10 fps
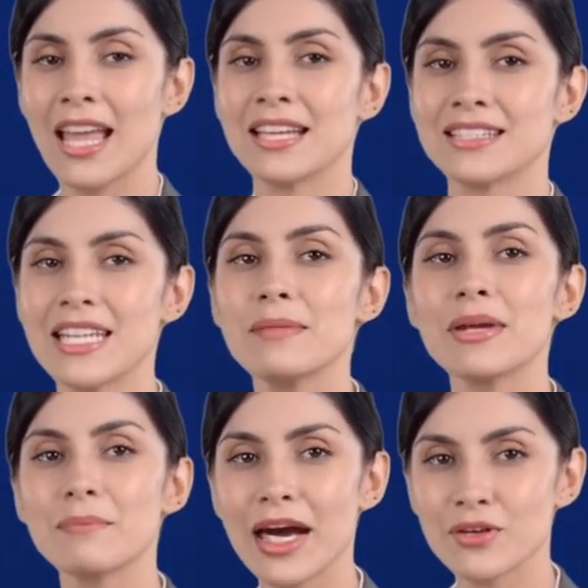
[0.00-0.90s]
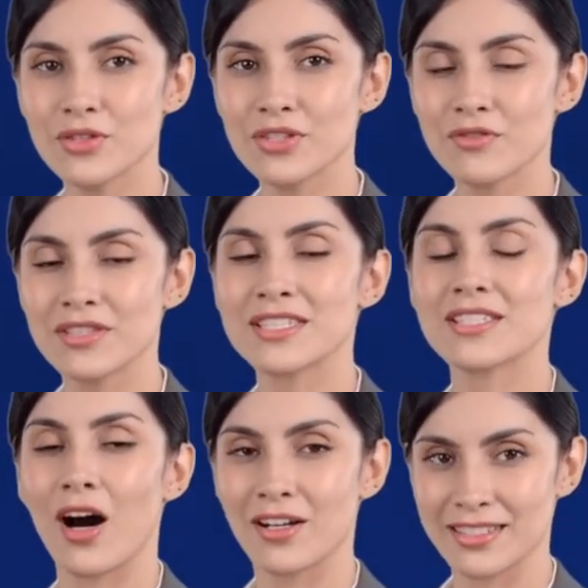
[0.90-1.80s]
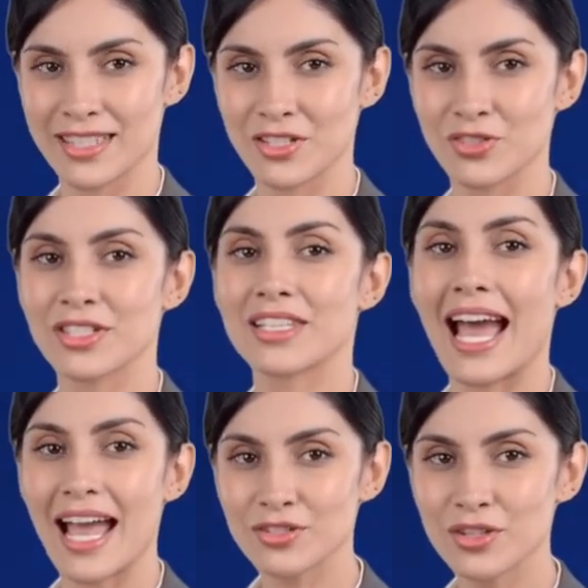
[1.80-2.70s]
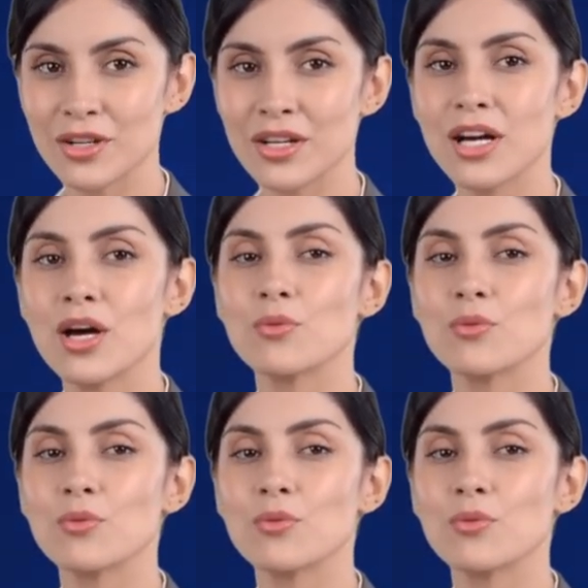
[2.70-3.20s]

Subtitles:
in keeping microservices architectures agile,